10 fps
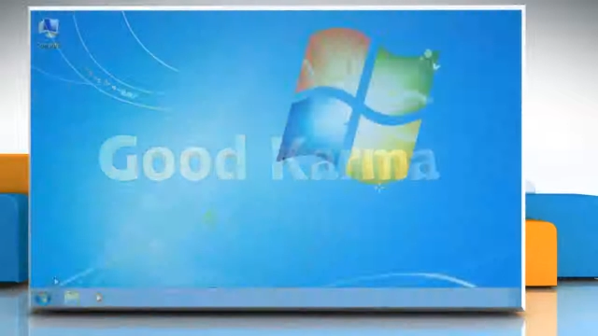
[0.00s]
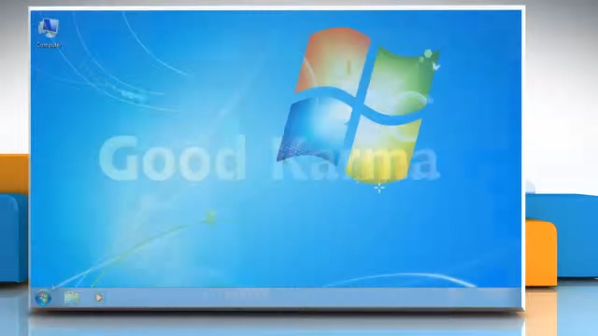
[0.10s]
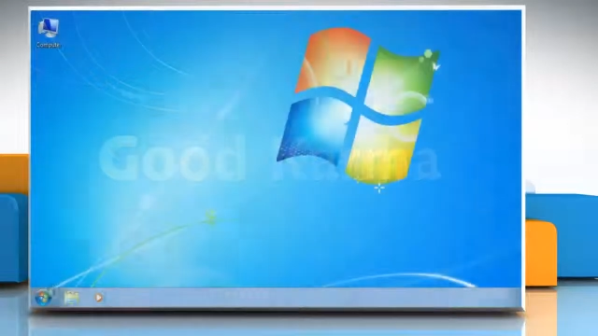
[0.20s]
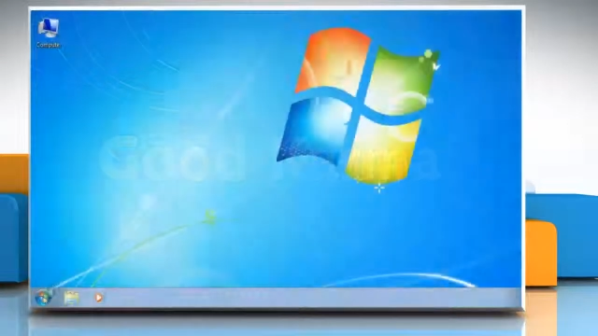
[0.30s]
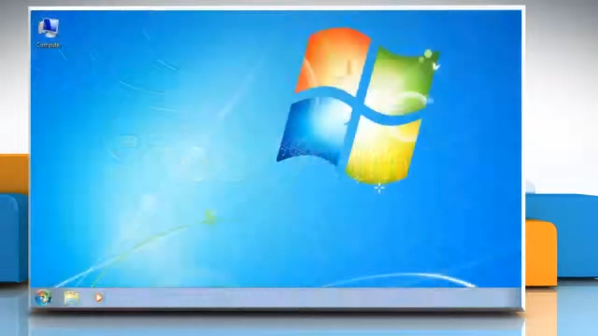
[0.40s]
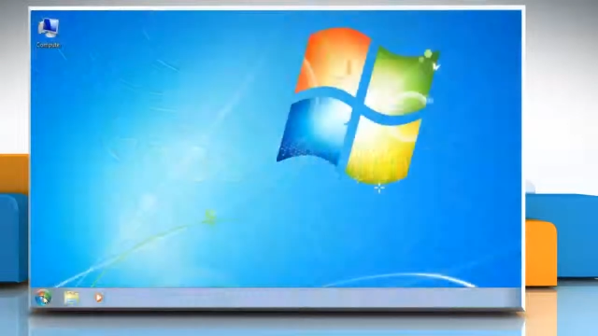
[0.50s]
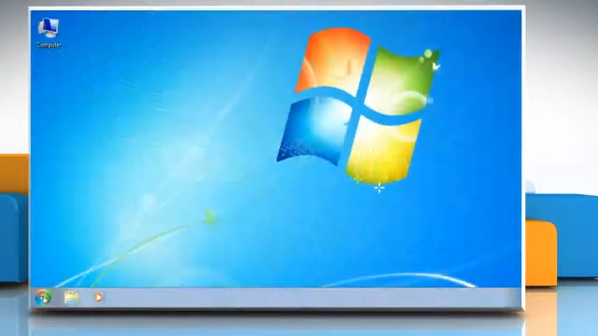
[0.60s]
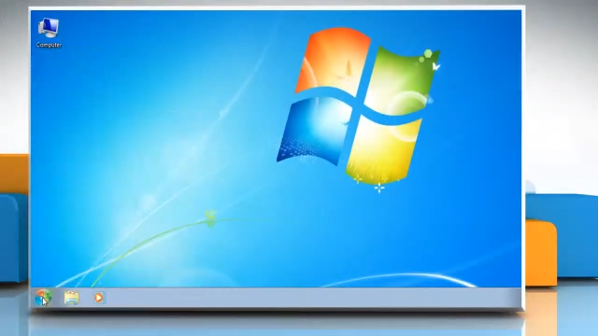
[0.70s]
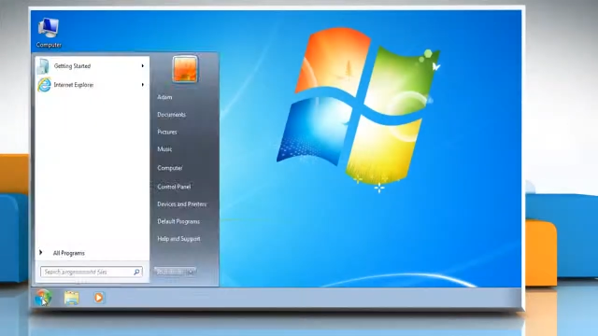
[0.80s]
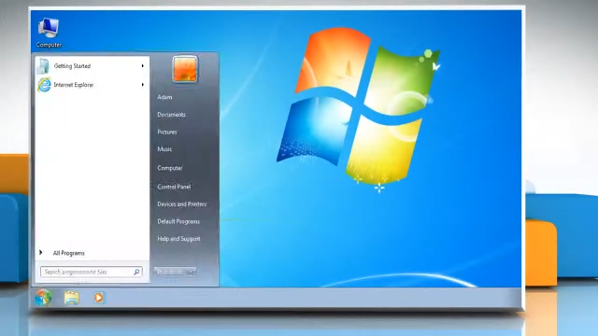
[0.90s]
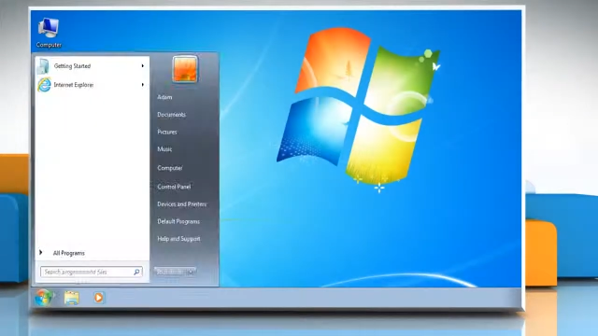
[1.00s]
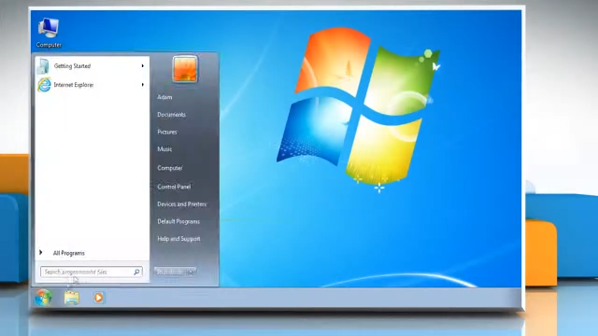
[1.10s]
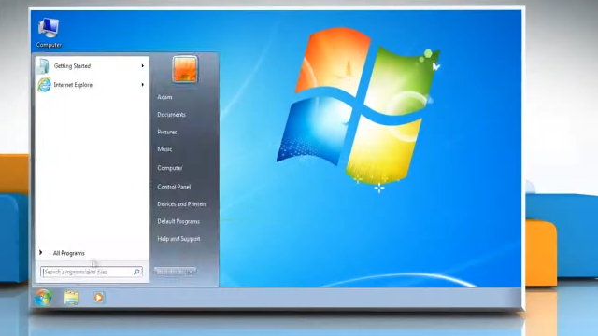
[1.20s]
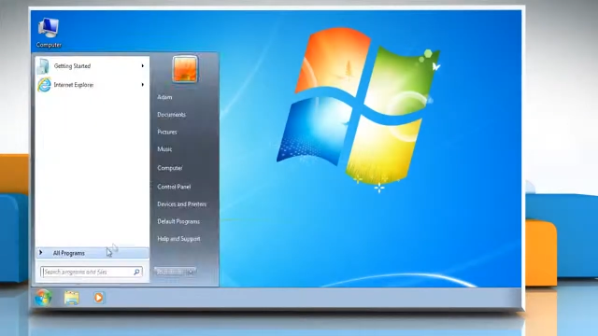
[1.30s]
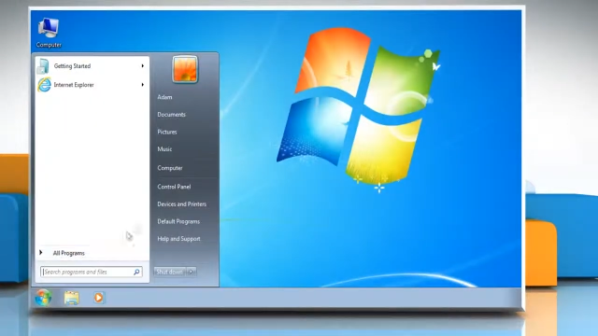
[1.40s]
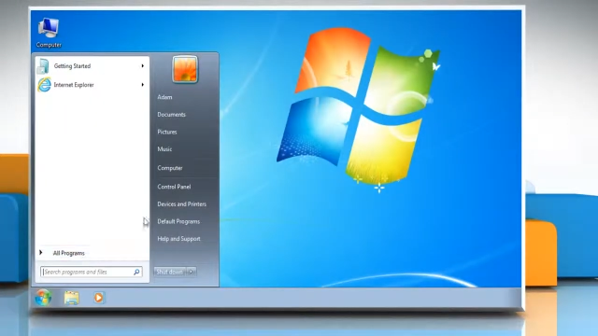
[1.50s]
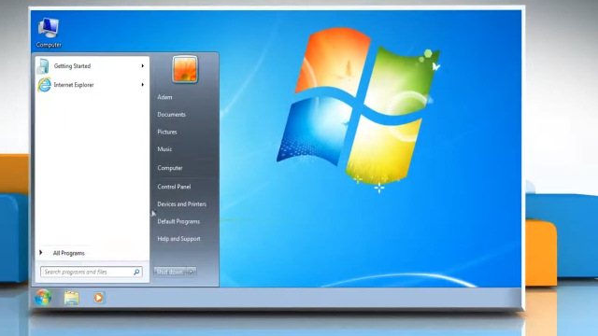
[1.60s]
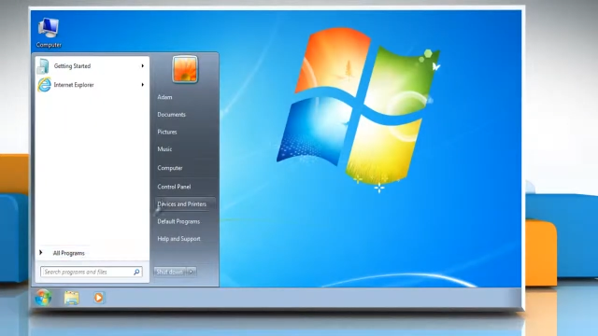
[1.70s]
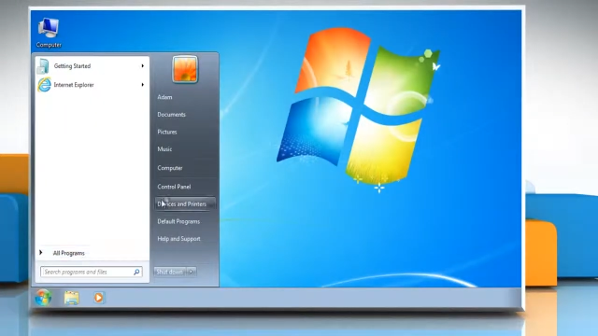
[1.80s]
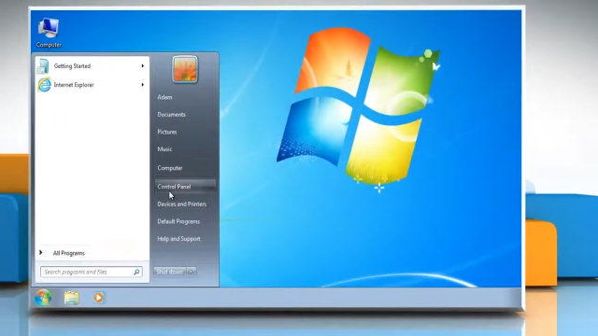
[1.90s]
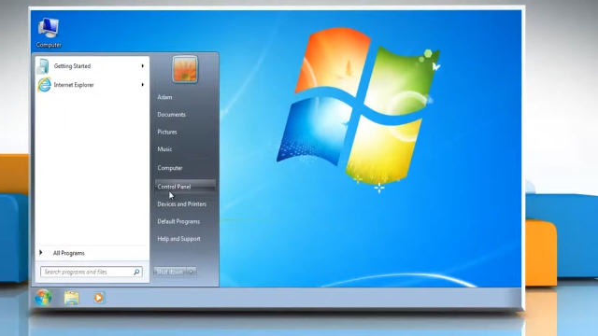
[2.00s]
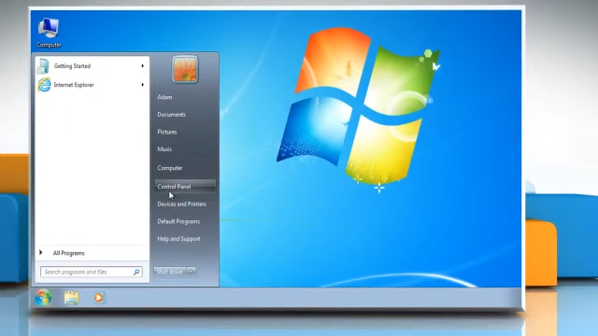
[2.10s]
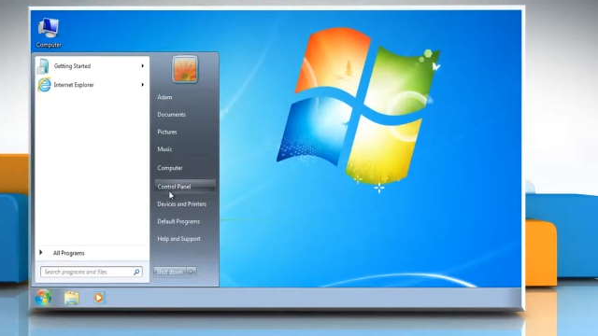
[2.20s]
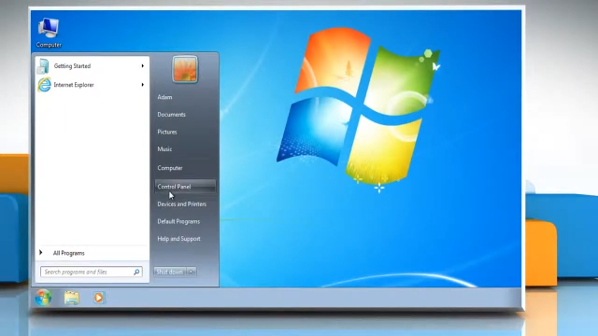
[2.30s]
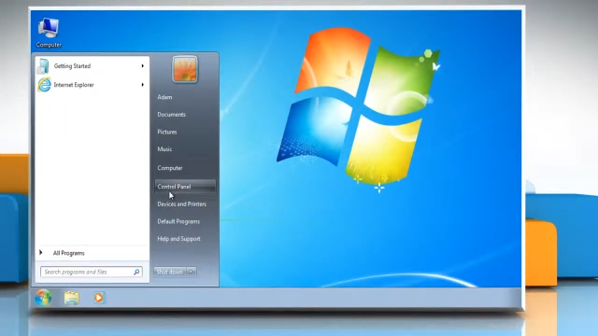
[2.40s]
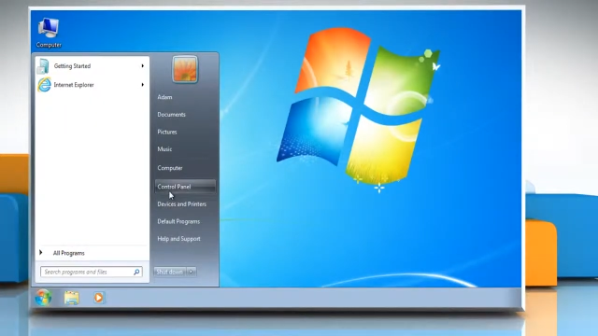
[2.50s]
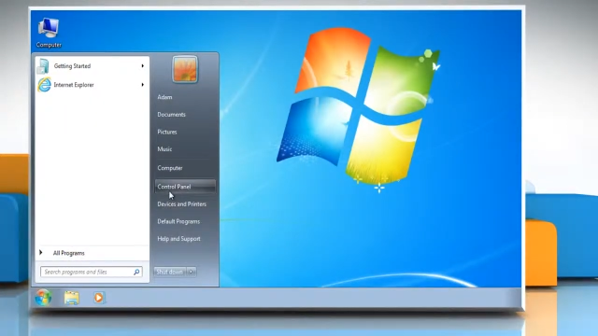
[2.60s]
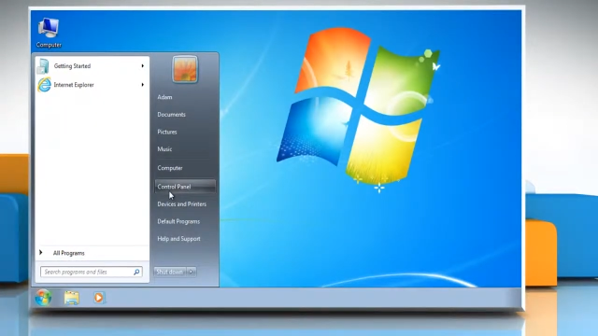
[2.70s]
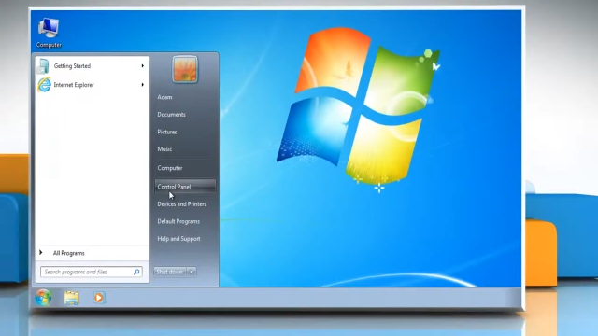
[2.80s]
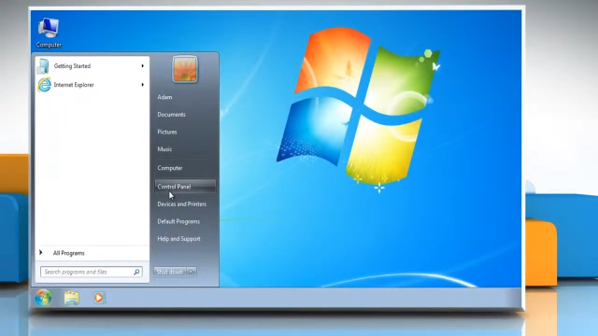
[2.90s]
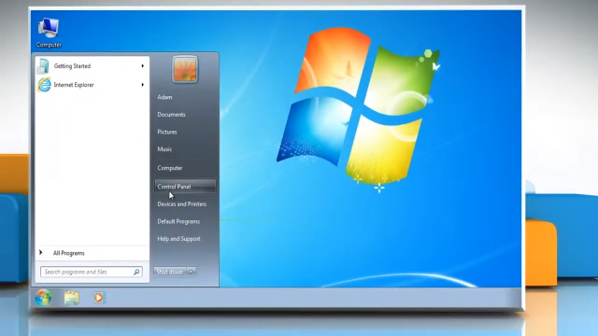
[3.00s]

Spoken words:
Nobody's mouth can be seen.